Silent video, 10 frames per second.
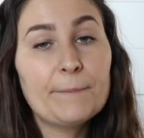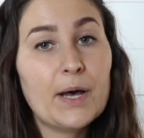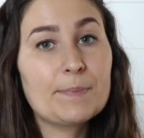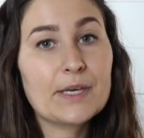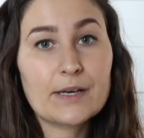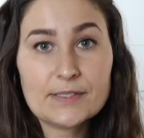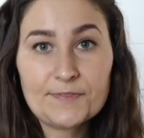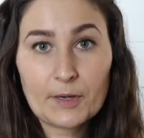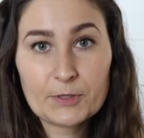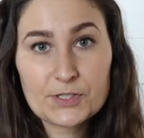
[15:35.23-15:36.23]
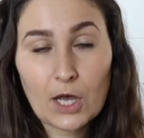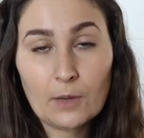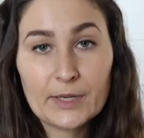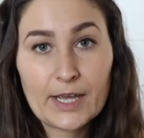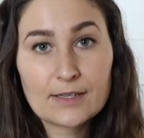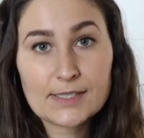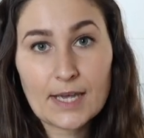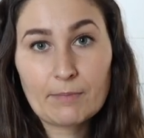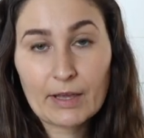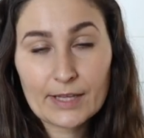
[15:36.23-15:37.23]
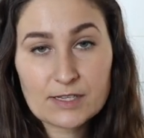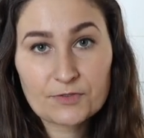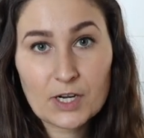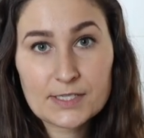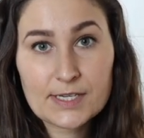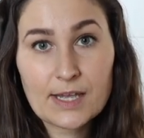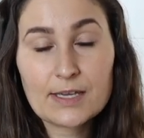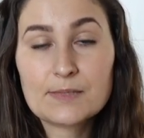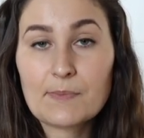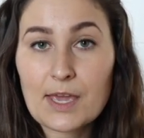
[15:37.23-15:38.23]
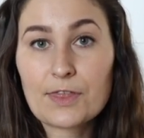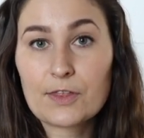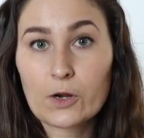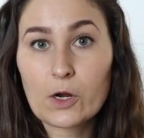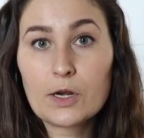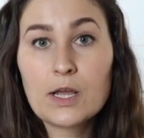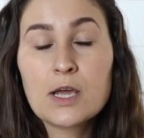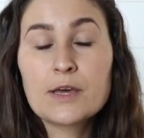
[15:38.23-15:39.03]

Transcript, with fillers: but because Farmer's Almanac said my last frost date is May 3rd,